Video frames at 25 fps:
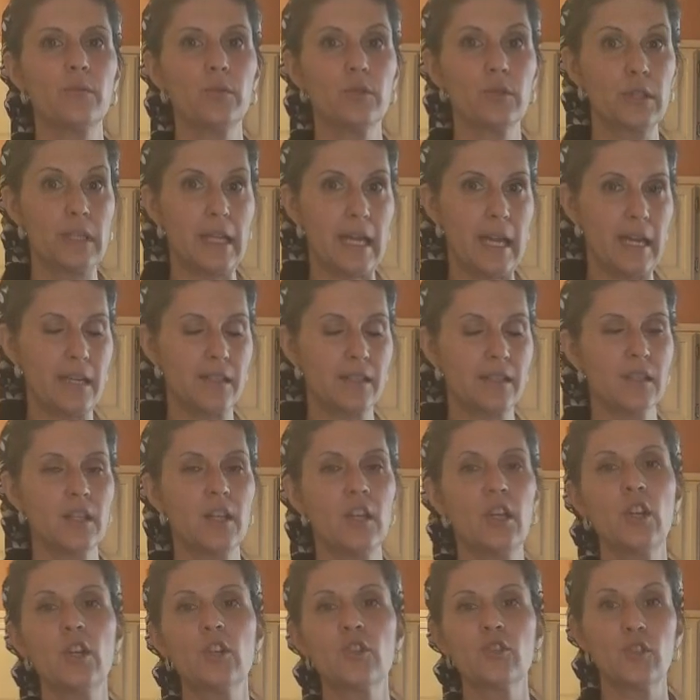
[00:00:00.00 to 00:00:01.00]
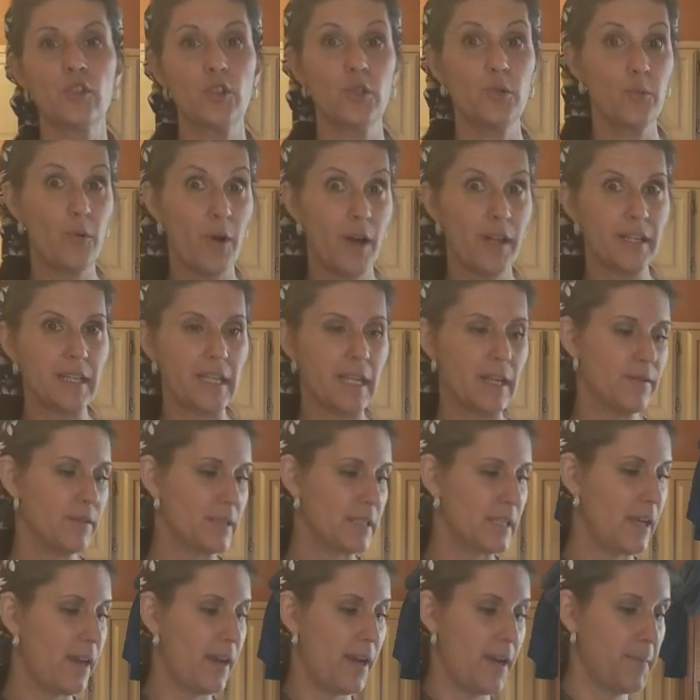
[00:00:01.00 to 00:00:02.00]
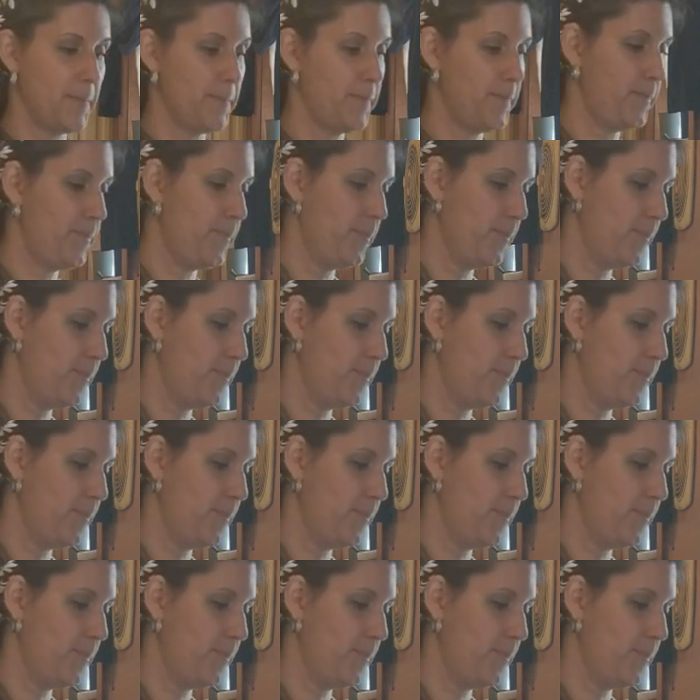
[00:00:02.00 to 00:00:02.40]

will get. So you want to give it time.